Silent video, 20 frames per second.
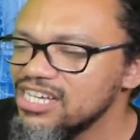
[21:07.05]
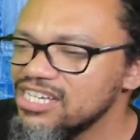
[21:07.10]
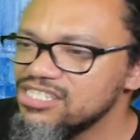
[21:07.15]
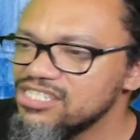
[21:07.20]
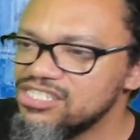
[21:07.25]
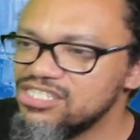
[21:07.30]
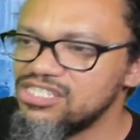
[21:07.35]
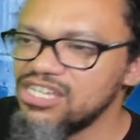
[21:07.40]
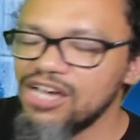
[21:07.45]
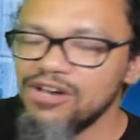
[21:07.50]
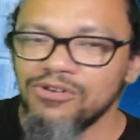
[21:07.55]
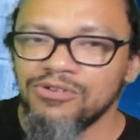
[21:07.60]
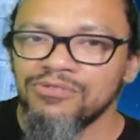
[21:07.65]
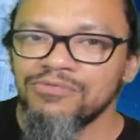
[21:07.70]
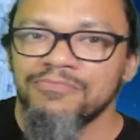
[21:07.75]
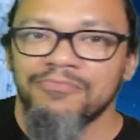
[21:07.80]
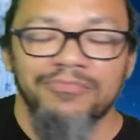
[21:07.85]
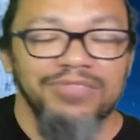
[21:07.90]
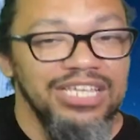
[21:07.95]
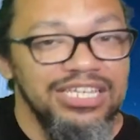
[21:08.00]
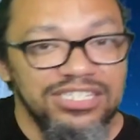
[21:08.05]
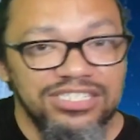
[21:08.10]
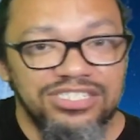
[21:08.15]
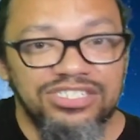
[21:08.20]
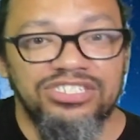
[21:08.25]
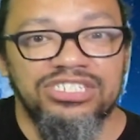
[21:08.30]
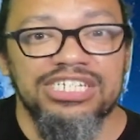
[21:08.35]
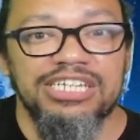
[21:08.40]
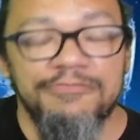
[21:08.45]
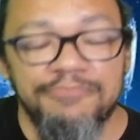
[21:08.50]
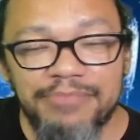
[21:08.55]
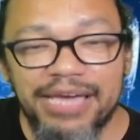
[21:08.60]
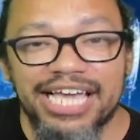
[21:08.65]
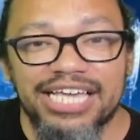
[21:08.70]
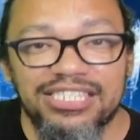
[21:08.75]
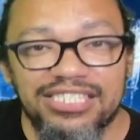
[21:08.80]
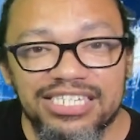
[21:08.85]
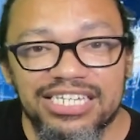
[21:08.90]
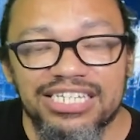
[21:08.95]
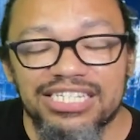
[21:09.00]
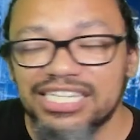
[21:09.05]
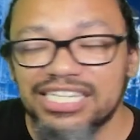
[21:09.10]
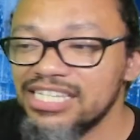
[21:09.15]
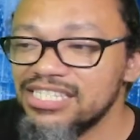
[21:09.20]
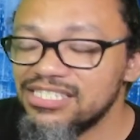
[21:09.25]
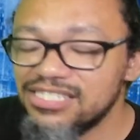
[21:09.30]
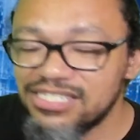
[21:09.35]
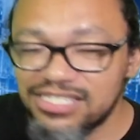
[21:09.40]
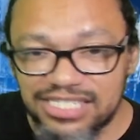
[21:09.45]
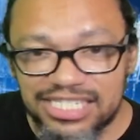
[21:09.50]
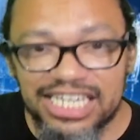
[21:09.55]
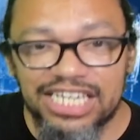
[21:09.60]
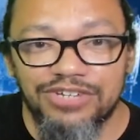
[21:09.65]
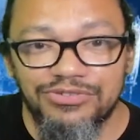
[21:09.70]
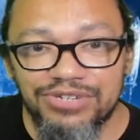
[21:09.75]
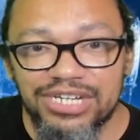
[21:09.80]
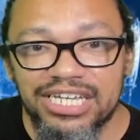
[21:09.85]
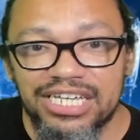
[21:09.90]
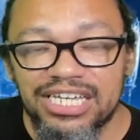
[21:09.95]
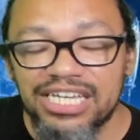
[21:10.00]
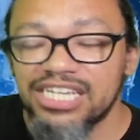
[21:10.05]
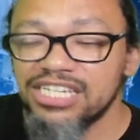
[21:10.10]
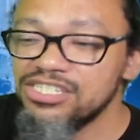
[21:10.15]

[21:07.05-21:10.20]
So she makes it in secret.